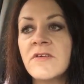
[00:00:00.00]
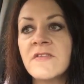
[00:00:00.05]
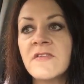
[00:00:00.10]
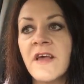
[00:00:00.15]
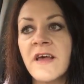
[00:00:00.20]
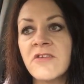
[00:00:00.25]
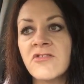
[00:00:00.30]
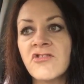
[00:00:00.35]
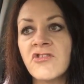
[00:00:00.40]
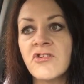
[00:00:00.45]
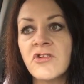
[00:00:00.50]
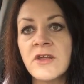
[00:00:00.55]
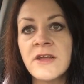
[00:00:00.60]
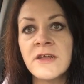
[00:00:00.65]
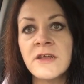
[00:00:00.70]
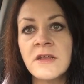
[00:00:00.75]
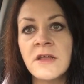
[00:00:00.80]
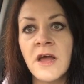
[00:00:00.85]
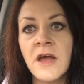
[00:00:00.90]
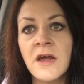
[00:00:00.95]
is
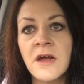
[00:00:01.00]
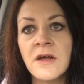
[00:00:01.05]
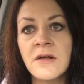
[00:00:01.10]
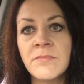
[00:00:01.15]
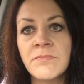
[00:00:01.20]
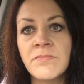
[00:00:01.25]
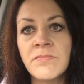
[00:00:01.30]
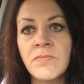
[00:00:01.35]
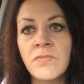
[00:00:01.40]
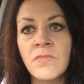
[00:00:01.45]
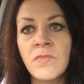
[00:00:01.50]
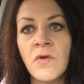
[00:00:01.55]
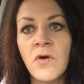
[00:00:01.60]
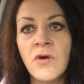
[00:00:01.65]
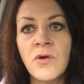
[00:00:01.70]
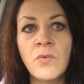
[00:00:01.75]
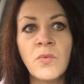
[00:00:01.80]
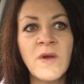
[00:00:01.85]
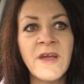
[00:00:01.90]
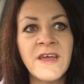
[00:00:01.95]
actually
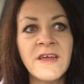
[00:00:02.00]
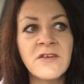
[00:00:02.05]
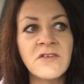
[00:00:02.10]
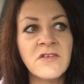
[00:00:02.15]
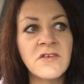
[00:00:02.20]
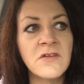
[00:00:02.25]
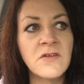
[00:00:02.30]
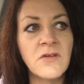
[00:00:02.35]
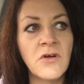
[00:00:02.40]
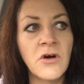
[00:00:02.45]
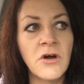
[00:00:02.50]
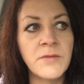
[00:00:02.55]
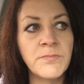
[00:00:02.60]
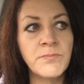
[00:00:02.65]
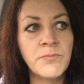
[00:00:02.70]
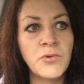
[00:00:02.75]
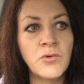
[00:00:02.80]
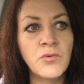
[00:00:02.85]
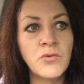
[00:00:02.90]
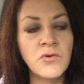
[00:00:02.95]
nowhere to
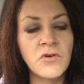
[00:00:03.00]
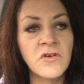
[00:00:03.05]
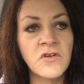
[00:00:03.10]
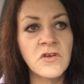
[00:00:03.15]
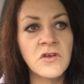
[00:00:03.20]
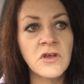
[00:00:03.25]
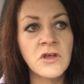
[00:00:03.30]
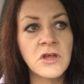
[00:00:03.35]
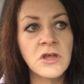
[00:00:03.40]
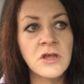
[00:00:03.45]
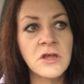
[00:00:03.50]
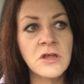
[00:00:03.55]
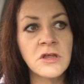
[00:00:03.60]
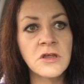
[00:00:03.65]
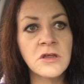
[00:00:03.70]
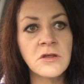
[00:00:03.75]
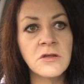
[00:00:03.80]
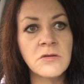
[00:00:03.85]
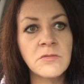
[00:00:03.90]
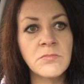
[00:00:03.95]
put
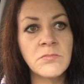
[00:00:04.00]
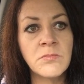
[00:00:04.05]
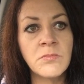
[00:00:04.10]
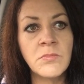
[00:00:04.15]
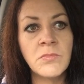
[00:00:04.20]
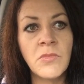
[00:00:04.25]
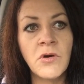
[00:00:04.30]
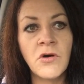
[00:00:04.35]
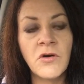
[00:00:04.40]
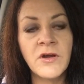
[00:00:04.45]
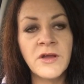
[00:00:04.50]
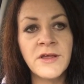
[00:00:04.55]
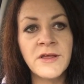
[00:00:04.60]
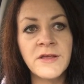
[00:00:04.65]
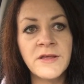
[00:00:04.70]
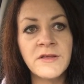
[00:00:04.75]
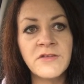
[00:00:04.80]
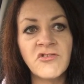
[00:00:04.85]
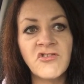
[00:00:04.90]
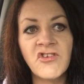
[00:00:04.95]

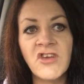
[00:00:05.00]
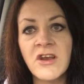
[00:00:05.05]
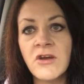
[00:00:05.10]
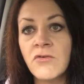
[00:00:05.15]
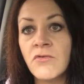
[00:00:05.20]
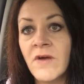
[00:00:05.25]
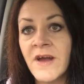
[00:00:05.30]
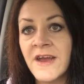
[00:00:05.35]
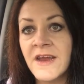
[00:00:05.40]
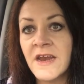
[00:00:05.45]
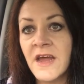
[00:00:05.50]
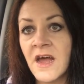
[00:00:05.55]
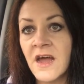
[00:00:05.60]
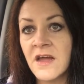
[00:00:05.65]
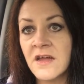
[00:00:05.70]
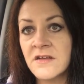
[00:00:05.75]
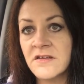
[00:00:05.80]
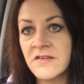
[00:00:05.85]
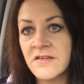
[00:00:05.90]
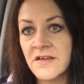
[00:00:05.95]
my generator
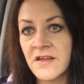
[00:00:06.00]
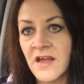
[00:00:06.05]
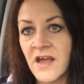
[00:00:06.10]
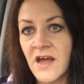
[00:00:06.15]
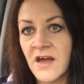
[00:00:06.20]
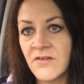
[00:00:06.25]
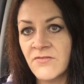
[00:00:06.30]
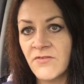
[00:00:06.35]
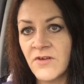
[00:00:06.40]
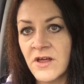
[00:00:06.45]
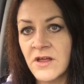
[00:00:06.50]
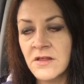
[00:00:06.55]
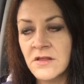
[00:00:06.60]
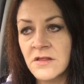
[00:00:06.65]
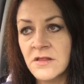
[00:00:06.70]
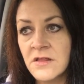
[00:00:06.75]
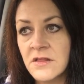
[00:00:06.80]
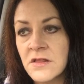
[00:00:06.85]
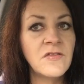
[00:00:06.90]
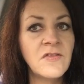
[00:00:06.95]
under
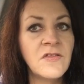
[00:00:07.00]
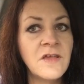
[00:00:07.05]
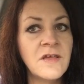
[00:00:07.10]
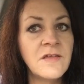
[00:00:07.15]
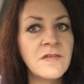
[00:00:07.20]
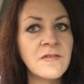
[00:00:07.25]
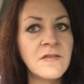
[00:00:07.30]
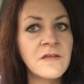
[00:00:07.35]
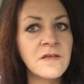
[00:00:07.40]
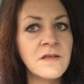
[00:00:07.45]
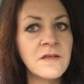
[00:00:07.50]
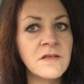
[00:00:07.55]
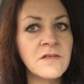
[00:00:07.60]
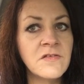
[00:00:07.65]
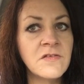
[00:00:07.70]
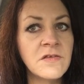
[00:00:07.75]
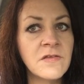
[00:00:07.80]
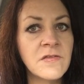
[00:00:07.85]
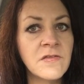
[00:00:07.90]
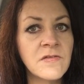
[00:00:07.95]
cover. These are
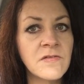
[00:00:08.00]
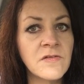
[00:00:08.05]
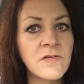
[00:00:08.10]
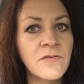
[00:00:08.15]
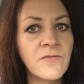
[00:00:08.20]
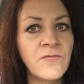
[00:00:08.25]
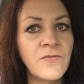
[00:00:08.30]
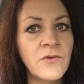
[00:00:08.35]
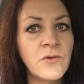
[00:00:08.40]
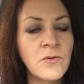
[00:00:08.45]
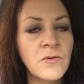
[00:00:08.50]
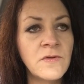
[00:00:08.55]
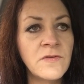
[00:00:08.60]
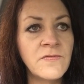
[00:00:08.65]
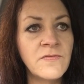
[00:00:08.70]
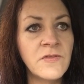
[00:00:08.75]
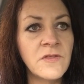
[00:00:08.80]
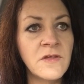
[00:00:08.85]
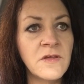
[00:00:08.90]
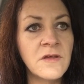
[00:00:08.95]
just a few
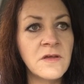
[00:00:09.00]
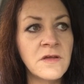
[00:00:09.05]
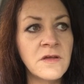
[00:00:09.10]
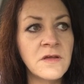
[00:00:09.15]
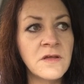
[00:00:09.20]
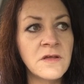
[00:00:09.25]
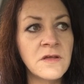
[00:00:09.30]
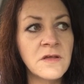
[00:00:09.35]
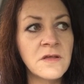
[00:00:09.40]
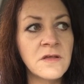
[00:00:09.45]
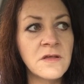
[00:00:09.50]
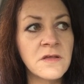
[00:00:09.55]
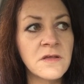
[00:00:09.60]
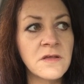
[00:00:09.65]
of the